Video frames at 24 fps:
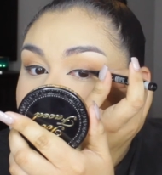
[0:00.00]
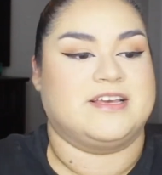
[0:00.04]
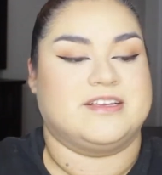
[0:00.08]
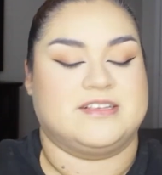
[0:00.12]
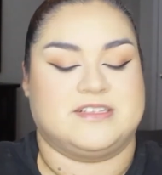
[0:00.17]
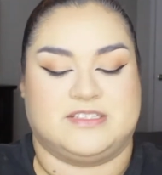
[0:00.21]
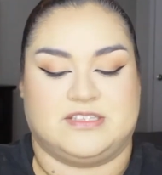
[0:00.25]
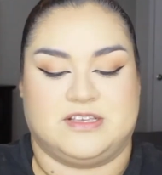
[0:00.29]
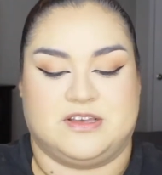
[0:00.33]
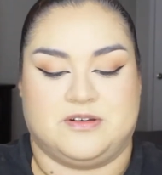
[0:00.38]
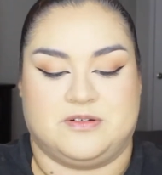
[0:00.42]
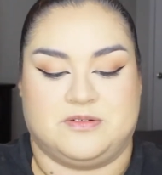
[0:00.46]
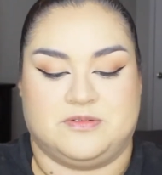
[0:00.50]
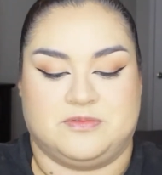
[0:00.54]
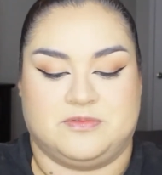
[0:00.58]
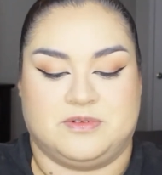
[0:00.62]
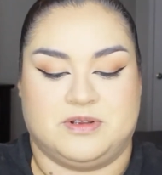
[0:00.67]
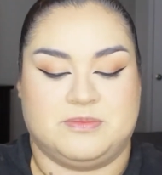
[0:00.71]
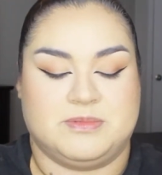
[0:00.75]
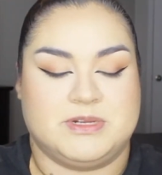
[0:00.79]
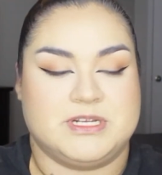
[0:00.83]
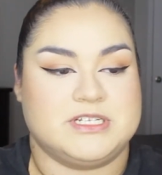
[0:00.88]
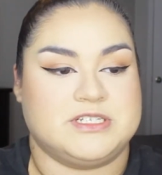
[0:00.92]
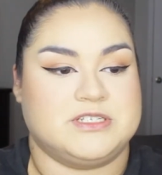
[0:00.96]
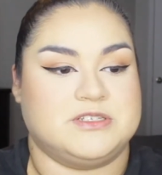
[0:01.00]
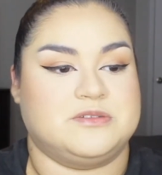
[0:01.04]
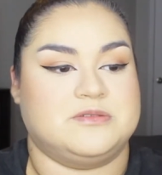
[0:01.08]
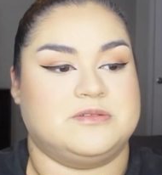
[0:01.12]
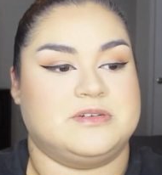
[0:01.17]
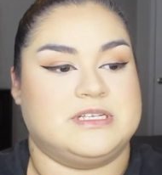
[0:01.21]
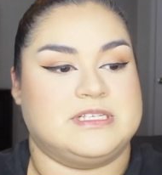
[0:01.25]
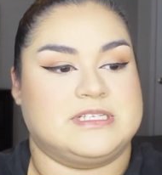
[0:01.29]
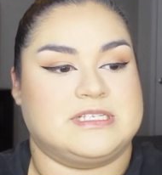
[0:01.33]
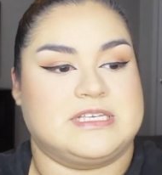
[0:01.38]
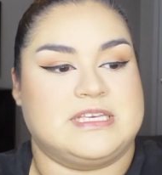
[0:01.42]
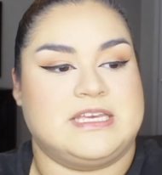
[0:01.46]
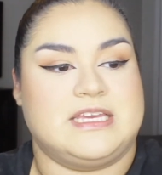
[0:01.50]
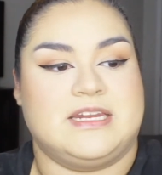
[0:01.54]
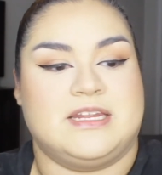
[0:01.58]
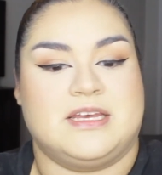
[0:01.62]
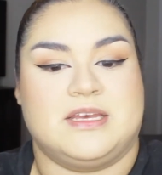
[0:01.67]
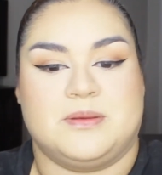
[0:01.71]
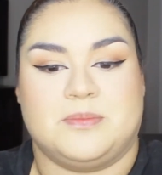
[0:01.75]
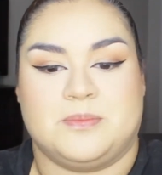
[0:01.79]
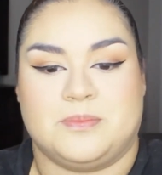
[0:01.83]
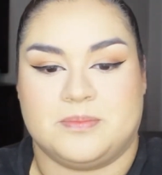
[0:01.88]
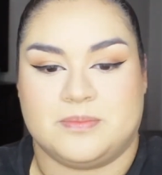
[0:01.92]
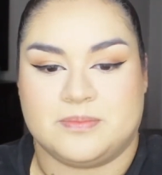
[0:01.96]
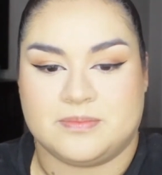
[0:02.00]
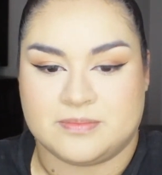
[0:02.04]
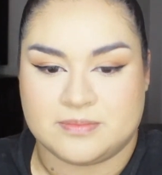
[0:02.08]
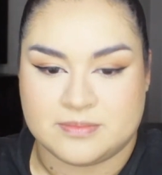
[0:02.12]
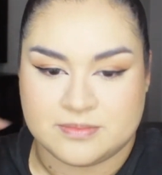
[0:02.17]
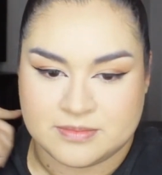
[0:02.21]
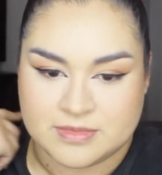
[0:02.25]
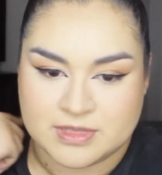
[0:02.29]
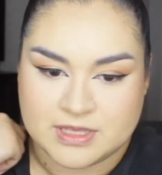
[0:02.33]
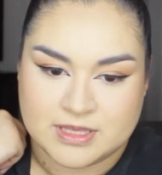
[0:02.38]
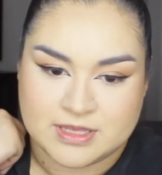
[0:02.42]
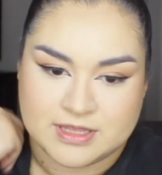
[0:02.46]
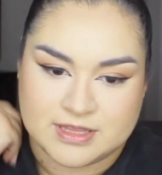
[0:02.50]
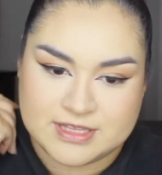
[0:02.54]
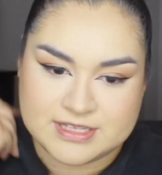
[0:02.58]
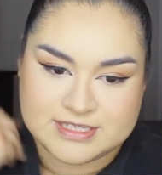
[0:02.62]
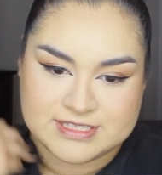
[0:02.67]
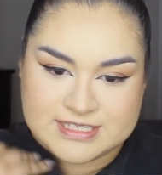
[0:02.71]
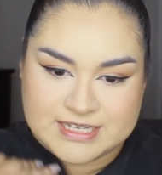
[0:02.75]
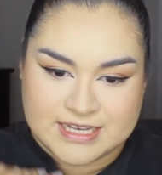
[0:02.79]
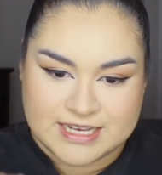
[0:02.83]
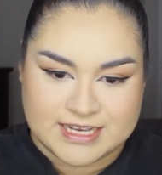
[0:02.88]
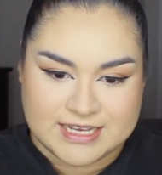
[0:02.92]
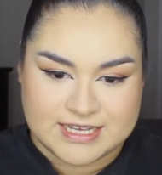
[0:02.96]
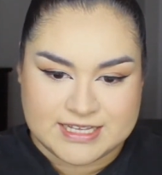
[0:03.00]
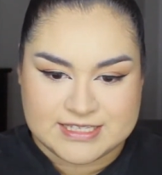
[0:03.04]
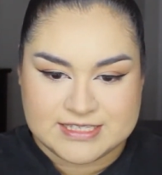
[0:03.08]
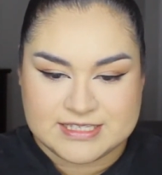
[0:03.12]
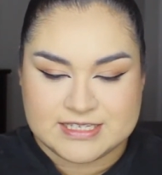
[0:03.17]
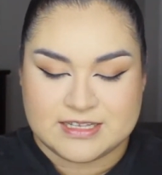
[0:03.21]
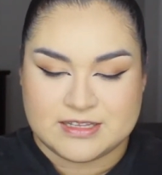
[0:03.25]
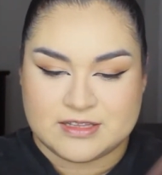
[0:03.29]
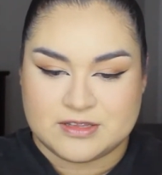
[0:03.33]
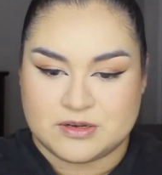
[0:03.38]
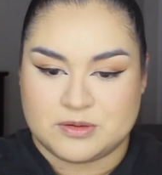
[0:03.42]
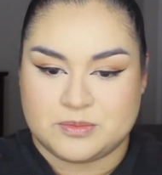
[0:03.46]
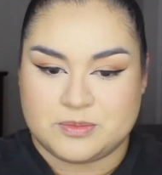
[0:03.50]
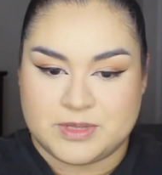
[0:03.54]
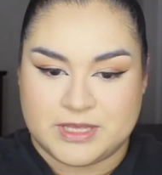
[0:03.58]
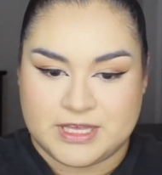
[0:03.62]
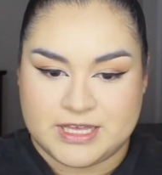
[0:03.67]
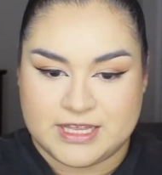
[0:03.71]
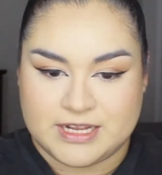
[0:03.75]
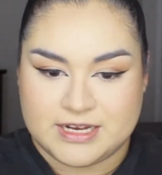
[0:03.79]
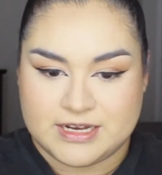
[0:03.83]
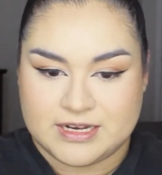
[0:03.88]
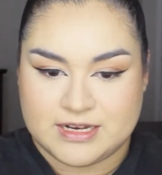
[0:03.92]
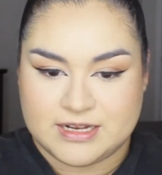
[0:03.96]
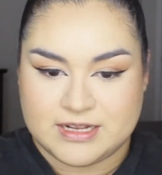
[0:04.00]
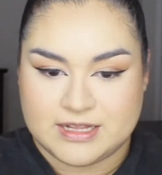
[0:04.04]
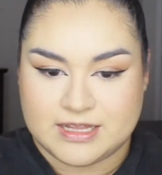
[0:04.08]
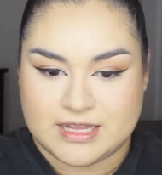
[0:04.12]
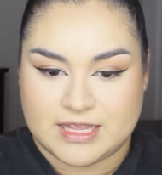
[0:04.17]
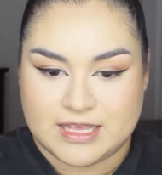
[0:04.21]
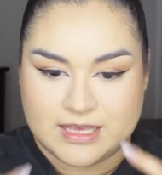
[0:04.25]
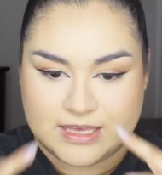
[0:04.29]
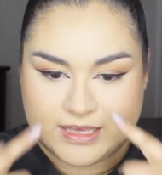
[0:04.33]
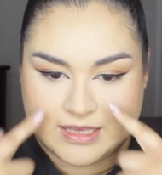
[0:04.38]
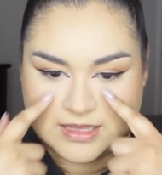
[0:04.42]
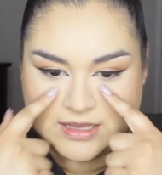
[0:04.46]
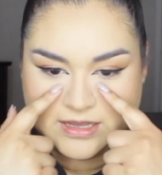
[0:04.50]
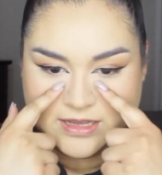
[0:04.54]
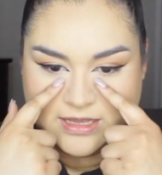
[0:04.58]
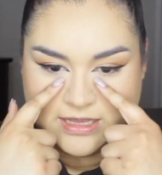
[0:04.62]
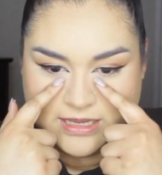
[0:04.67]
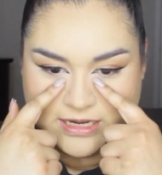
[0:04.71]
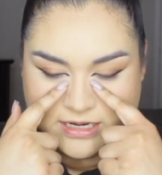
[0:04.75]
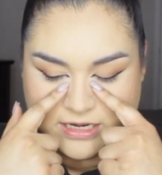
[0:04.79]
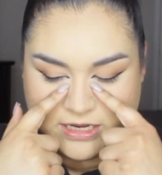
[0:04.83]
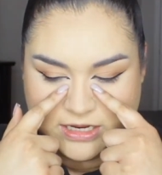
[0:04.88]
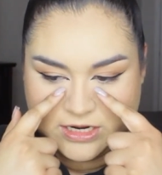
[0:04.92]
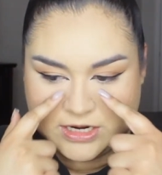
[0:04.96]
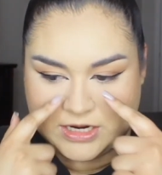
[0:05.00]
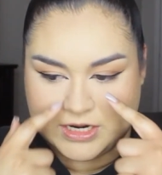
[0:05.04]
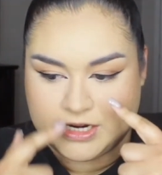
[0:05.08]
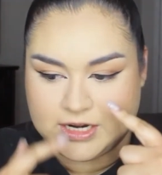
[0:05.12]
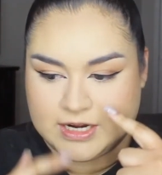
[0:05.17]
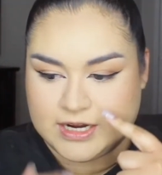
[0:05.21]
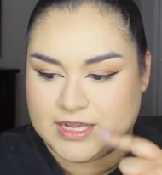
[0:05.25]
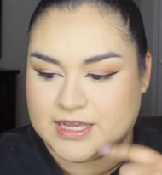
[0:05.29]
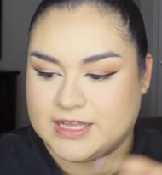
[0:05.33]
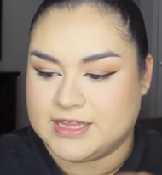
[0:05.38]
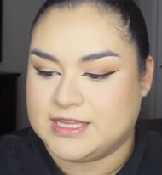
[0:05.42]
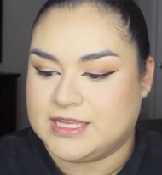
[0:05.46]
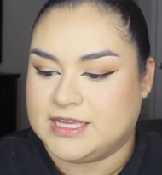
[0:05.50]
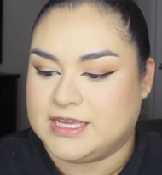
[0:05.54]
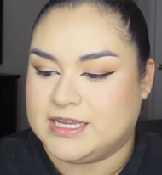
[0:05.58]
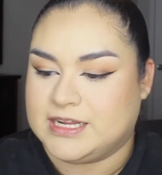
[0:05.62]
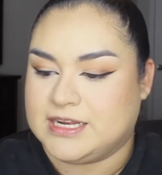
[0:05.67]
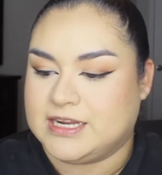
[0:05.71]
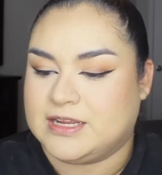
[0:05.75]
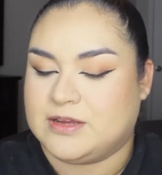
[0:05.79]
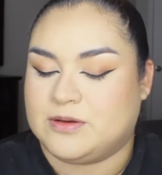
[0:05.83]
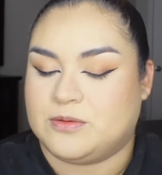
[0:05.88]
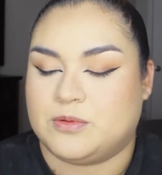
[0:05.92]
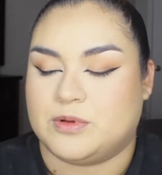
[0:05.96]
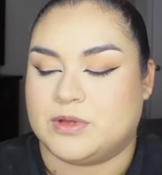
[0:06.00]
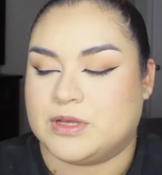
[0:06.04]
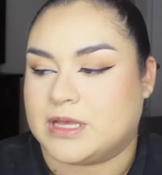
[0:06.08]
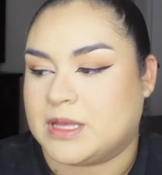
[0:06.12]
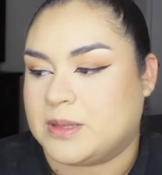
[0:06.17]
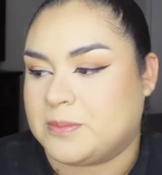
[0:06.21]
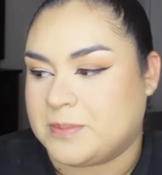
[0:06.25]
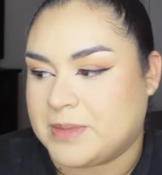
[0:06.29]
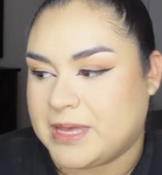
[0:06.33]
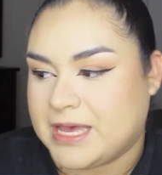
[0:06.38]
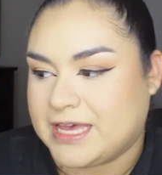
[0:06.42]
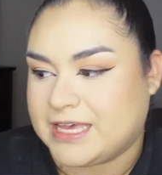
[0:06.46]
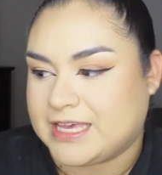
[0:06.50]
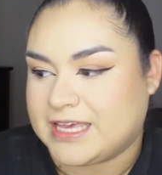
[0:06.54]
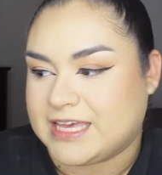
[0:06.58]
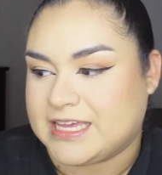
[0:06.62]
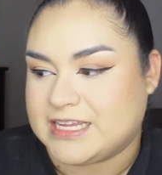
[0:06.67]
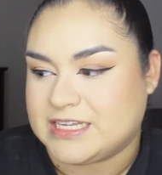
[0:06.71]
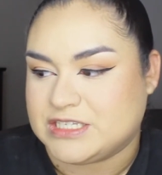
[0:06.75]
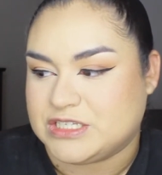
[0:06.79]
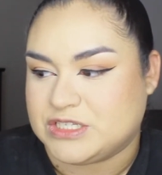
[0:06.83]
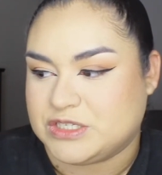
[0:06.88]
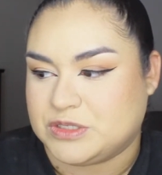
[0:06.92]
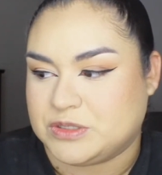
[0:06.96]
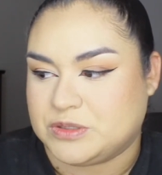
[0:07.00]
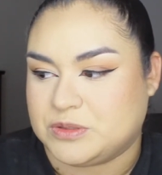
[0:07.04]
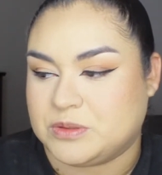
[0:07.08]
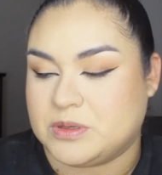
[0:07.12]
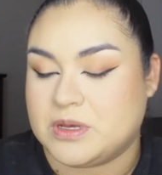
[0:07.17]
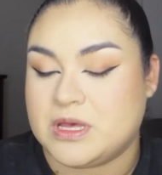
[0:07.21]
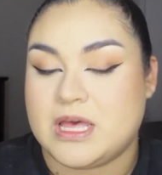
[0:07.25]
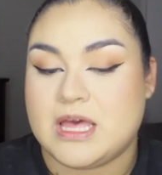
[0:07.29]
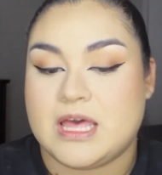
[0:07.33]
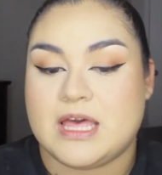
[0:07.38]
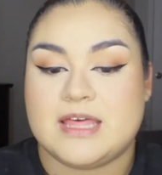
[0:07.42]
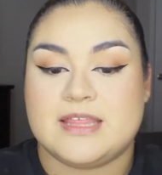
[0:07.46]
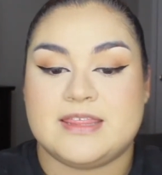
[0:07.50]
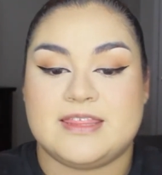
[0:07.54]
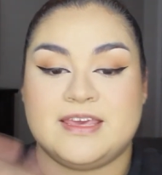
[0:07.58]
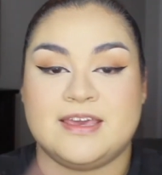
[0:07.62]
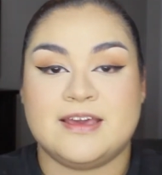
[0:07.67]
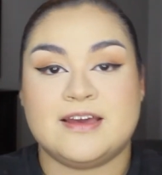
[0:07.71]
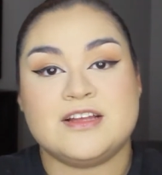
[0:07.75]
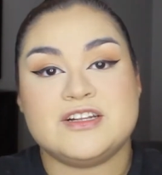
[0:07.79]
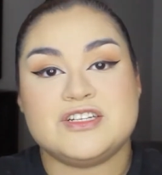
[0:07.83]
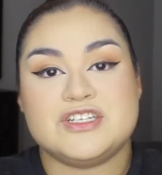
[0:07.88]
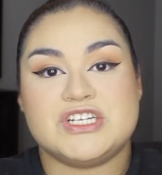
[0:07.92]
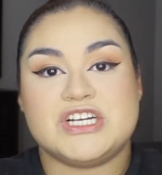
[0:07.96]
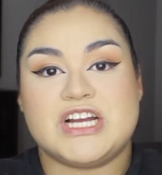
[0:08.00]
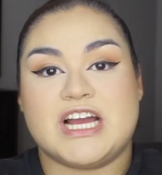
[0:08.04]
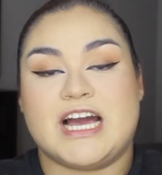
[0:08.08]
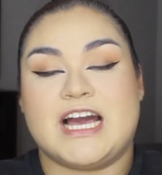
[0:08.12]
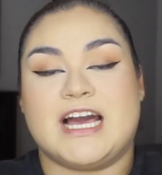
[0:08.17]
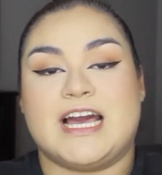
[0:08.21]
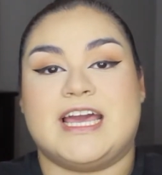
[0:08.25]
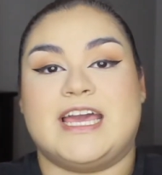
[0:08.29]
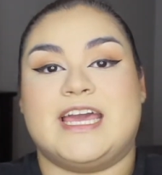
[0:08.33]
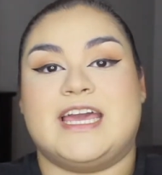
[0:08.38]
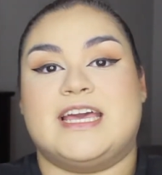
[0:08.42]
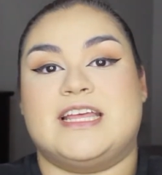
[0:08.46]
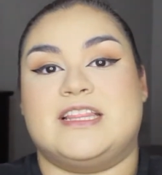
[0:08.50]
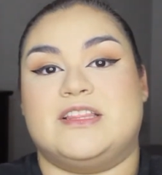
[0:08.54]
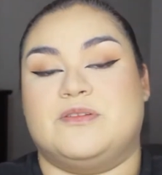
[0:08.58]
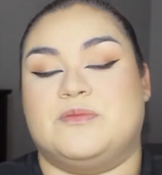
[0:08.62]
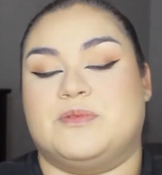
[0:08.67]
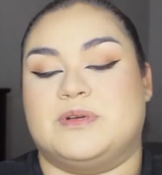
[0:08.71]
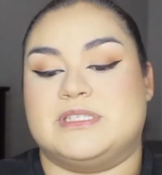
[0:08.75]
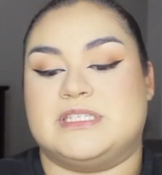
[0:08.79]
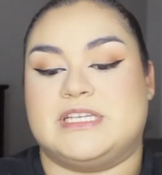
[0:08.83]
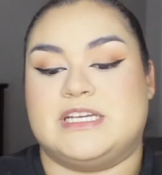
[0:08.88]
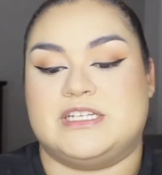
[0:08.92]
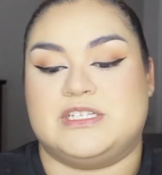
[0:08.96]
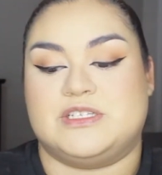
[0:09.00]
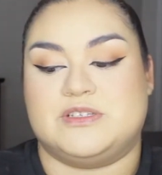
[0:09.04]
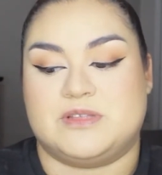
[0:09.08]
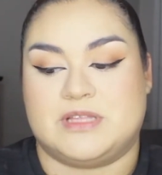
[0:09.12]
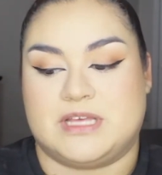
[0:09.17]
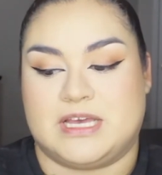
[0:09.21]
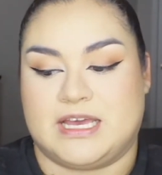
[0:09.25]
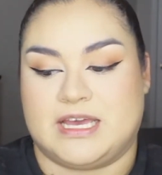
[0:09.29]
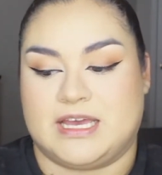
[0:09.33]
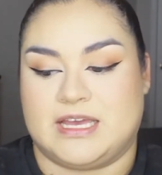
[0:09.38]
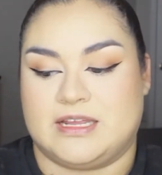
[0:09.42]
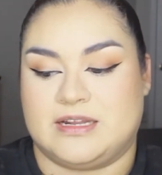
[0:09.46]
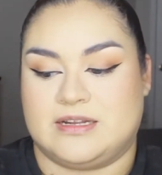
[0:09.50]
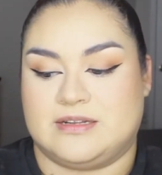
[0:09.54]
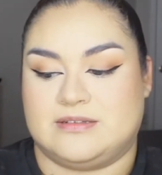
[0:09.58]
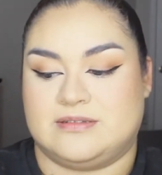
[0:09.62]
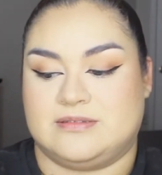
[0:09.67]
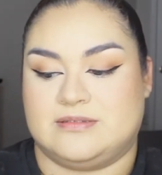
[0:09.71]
So what I'm going to do is clean up the sides a little bit, like in here, and then we'll come back and do the under eye. And then once I do that,